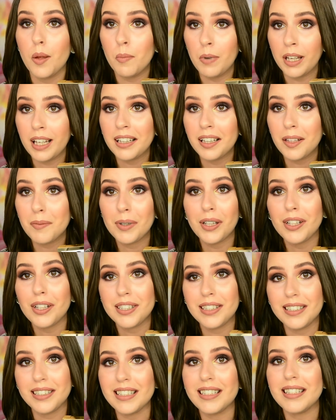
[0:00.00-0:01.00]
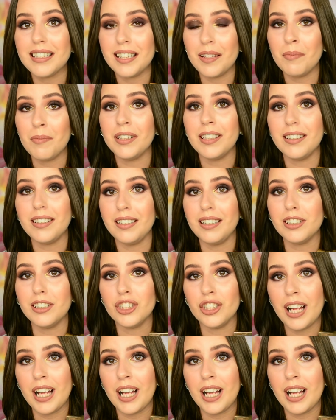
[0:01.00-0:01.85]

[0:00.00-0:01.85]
mainly because it is limited edition.